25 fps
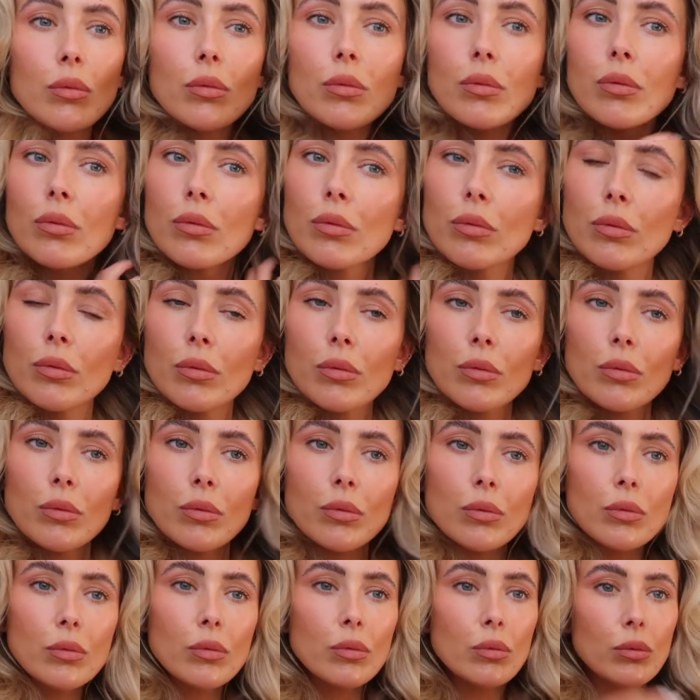
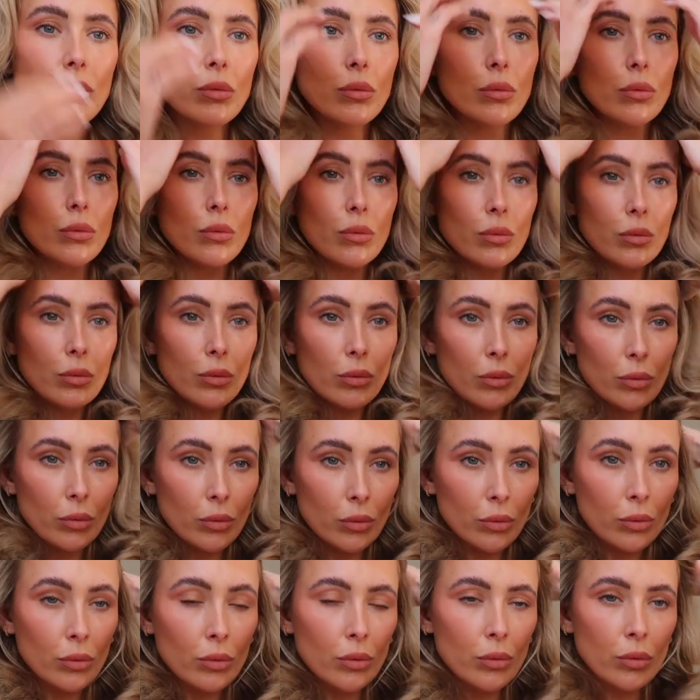
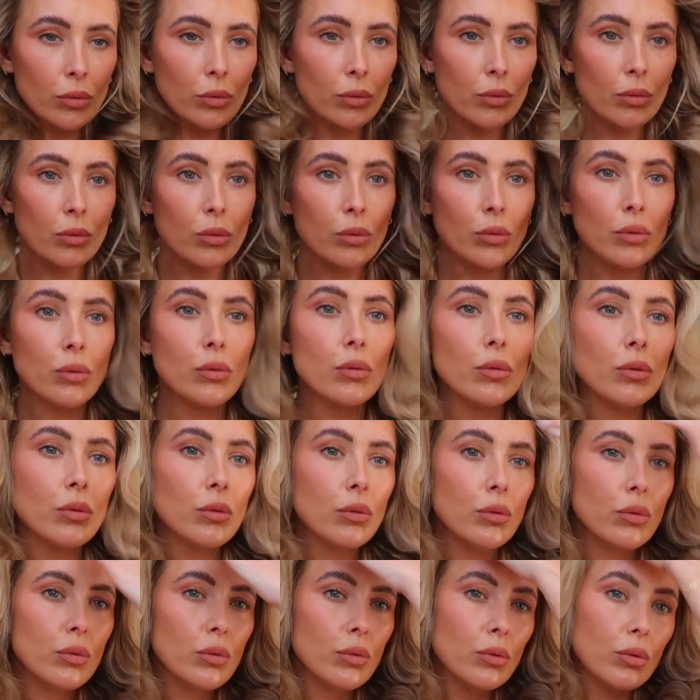
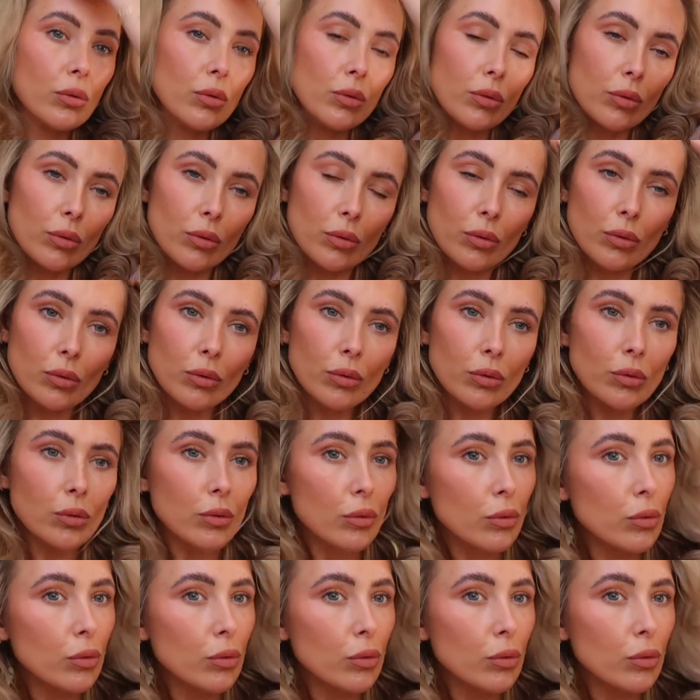(no one is talking)